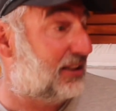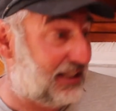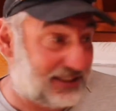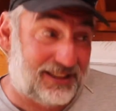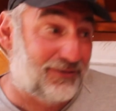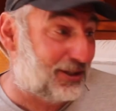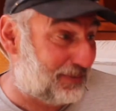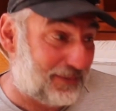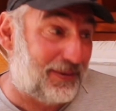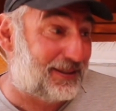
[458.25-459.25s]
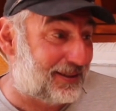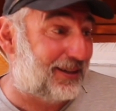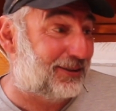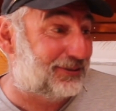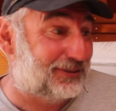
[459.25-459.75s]
it's still going to be a big
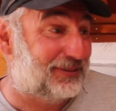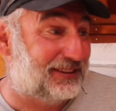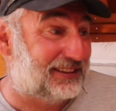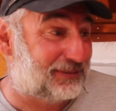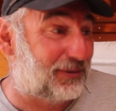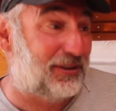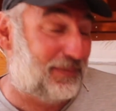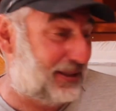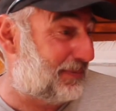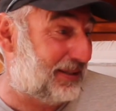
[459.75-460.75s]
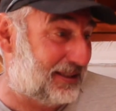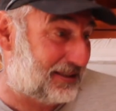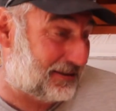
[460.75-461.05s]
sail. I mean, it'll be the biggest sail.